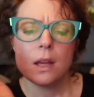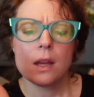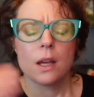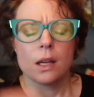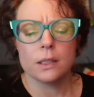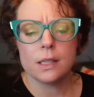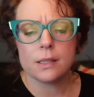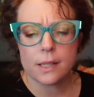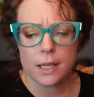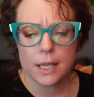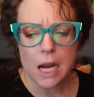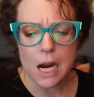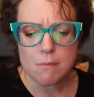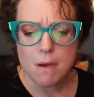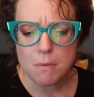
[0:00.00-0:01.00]
Lisa, I
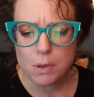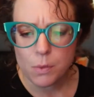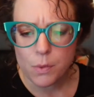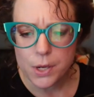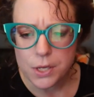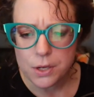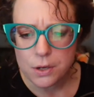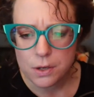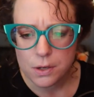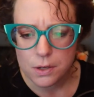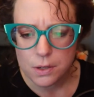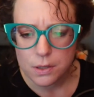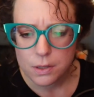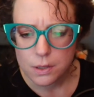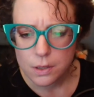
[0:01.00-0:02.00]
can't remember what
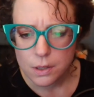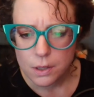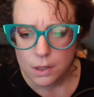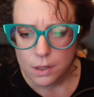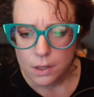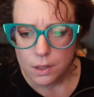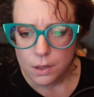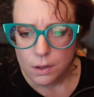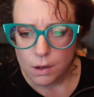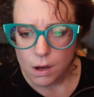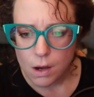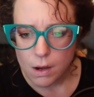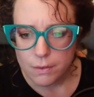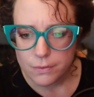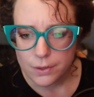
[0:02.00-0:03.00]
your
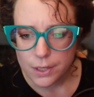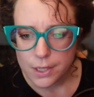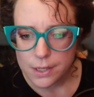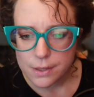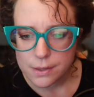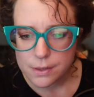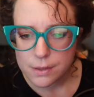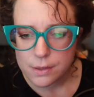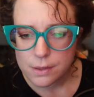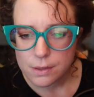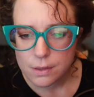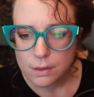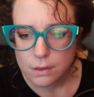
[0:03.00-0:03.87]
offer is.